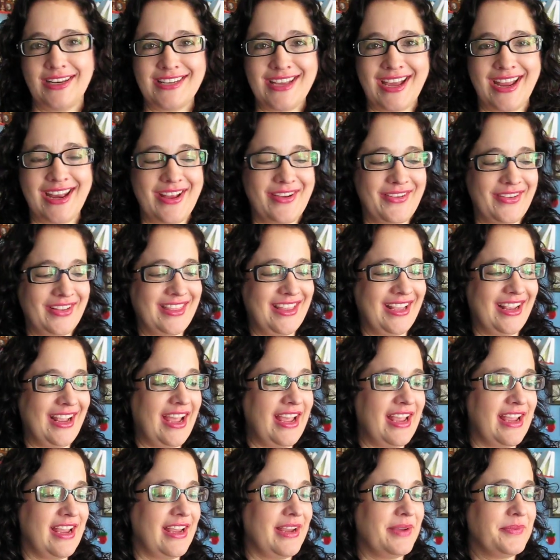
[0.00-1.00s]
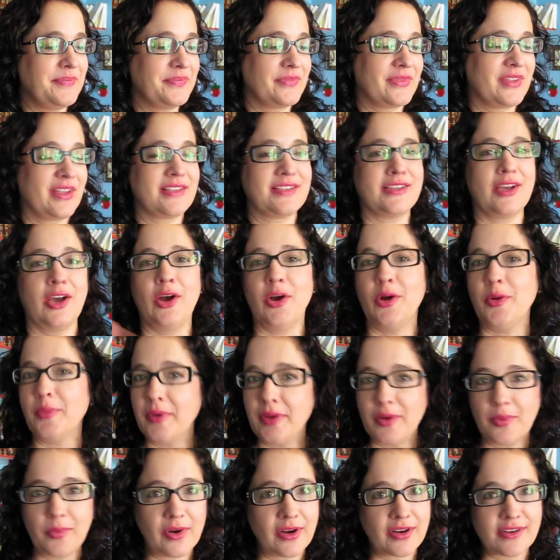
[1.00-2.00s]
down everything I eat. Let's hope
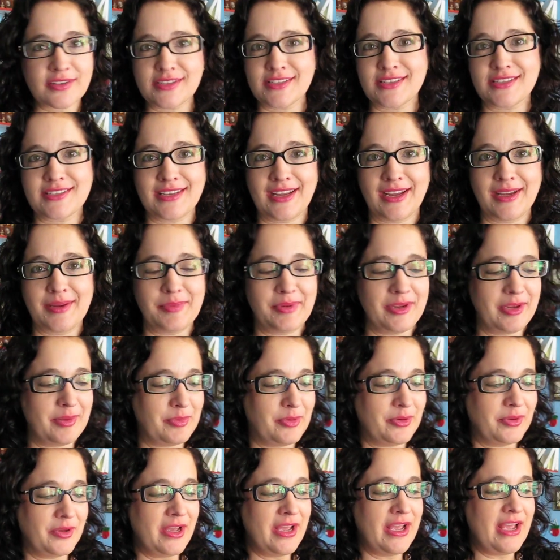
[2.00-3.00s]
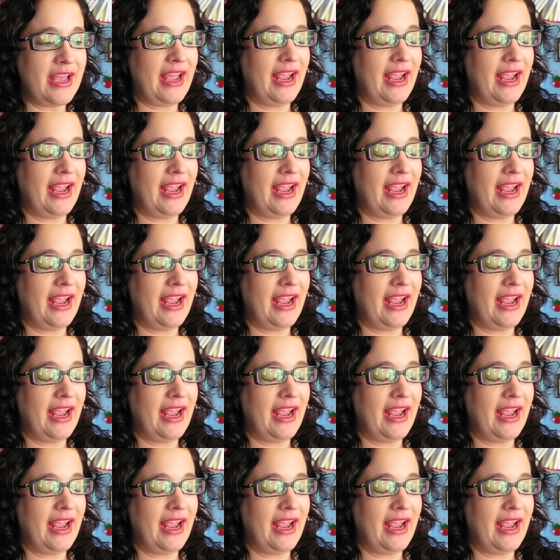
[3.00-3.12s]
it works this time, people.